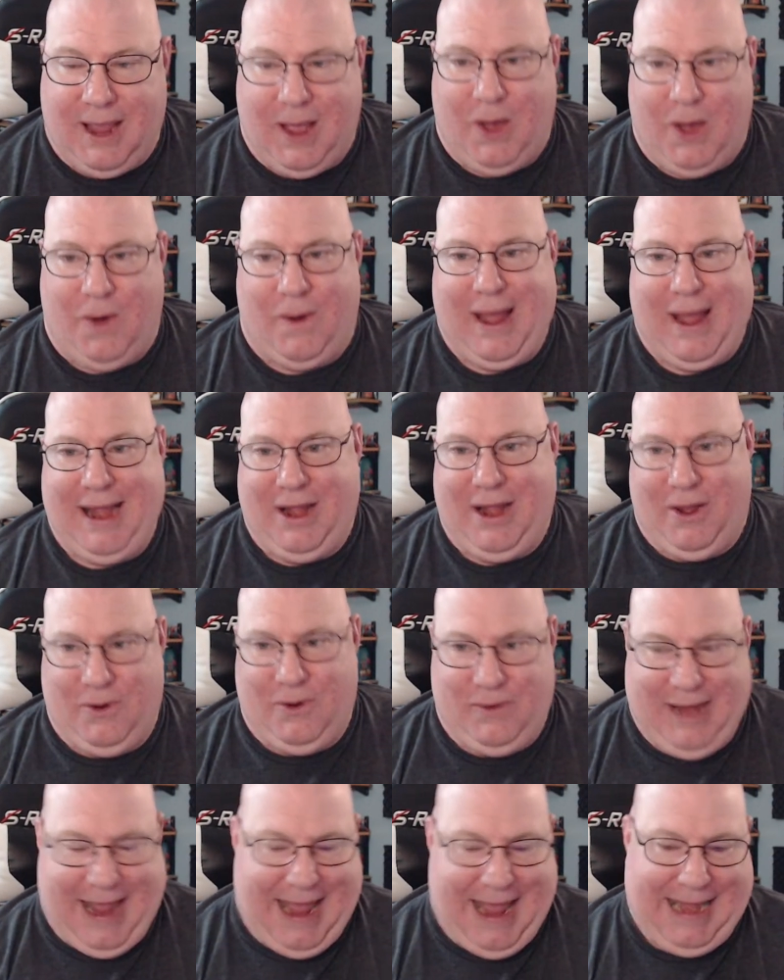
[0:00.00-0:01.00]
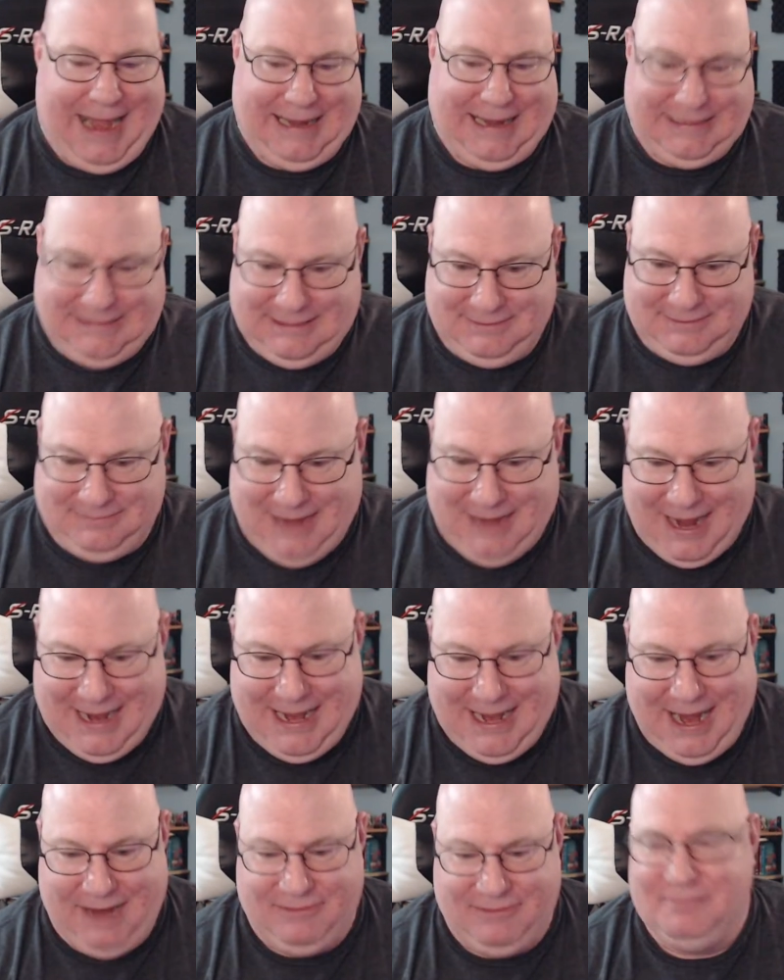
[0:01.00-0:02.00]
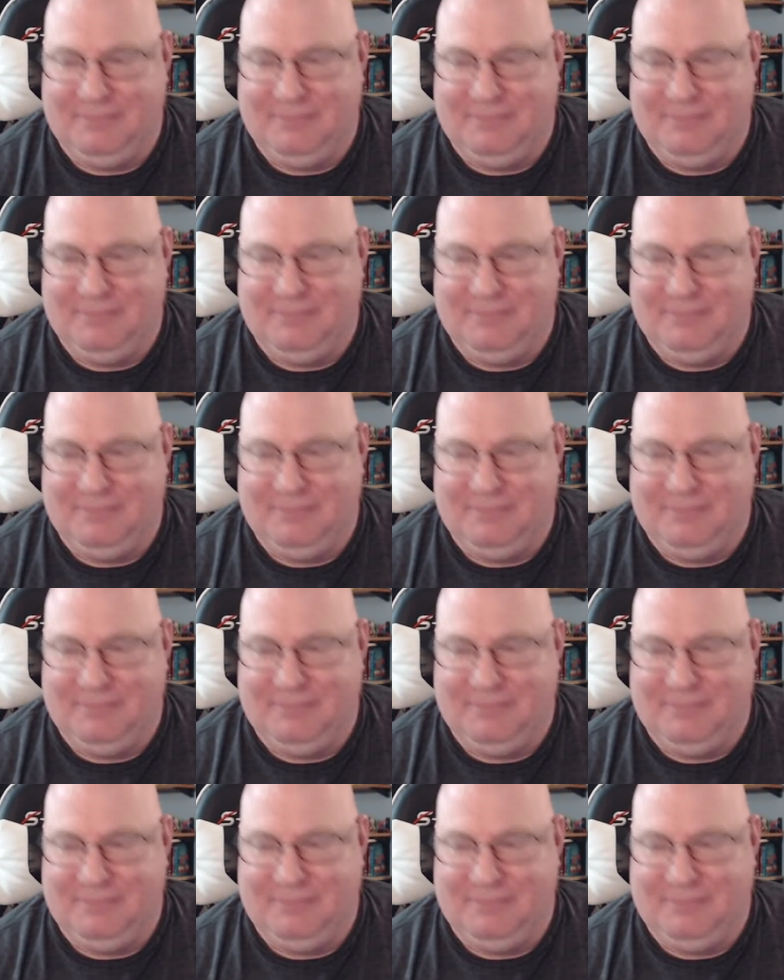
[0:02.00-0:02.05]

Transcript: Oh, I know who that is. Hi, Dave.